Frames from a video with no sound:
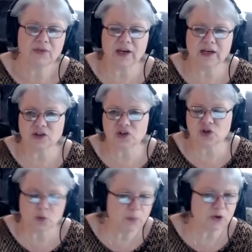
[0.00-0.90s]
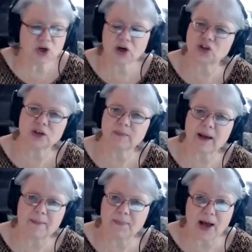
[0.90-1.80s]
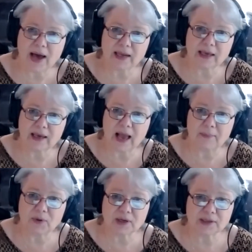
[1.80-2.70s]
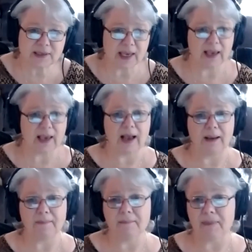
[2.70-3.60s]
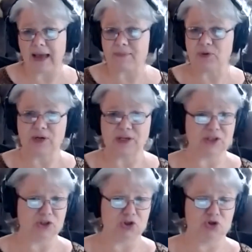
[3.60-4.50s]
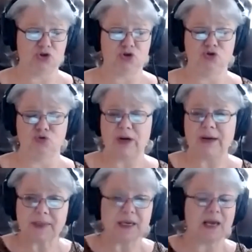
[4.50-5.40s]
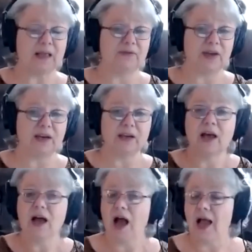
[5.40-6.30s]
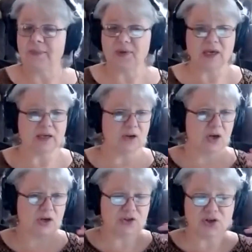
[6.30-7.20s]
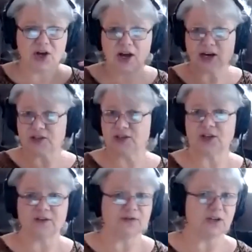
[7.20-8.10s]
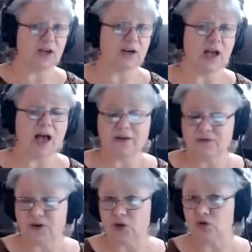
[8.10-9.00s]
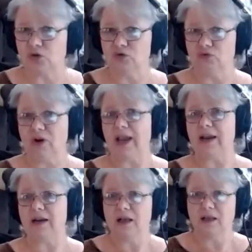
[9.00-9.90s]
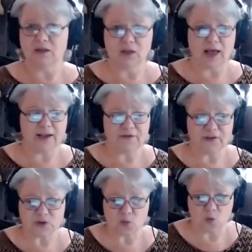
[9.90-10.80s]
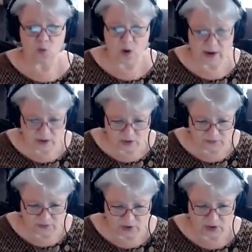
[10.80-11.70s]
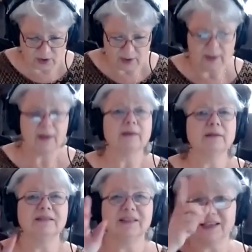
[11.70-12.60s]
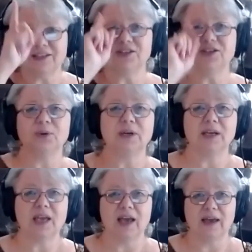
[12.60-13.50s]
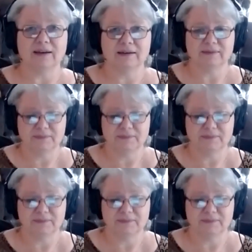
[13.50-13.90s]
that is supercharging my body, I'm going to say, my mood is extremely elevated. I'm getting a ton of stuff done. I feel great. Life is wonderful. Let's do it again.